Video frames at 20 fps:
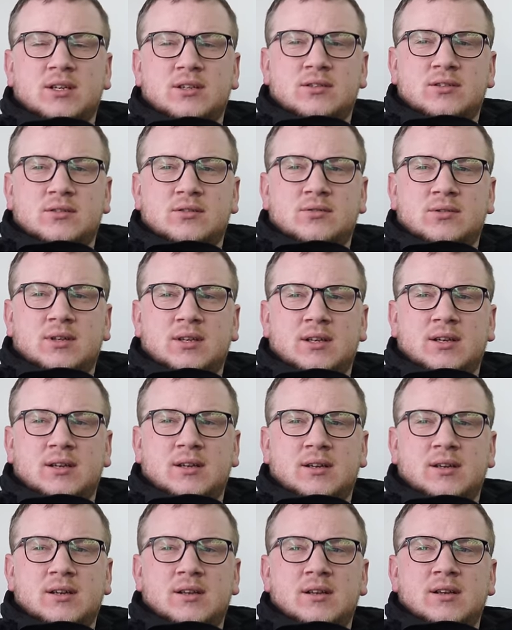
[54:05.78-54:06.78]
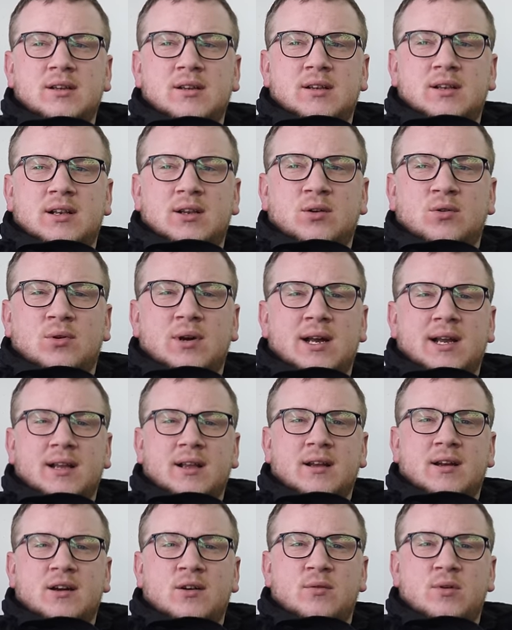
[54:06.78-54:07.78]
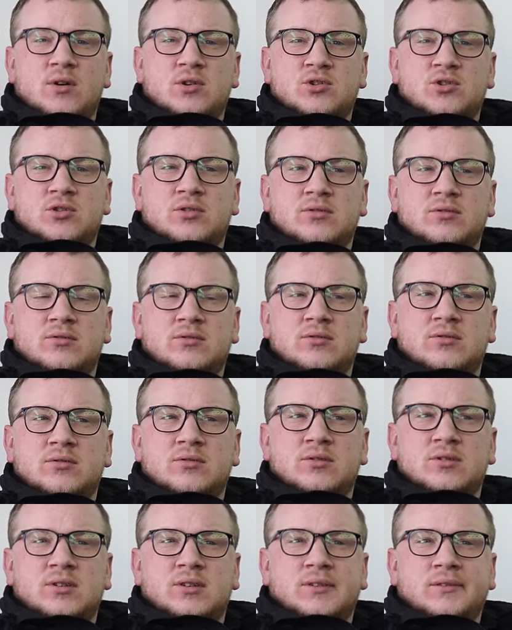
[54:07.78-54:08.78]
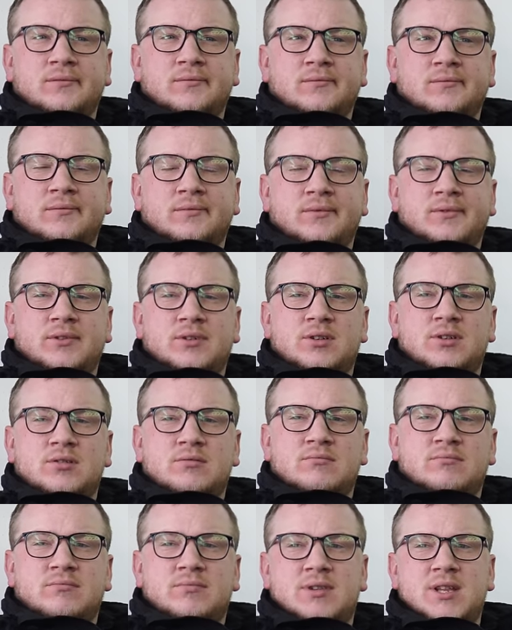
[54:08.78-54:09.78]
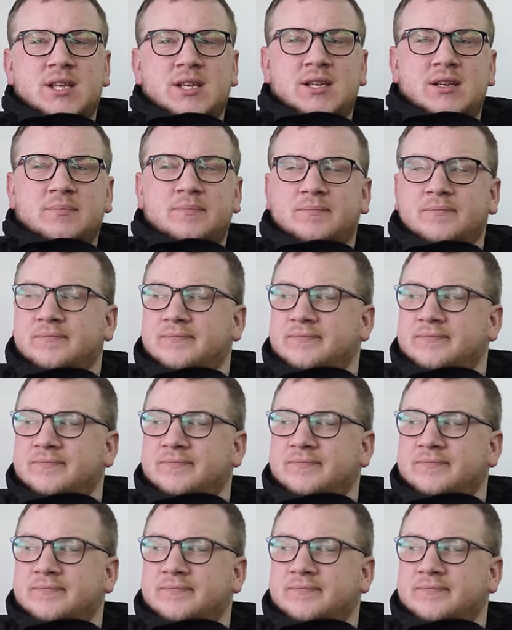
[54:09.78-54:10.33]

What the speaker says: it to the local hand car wash and they did a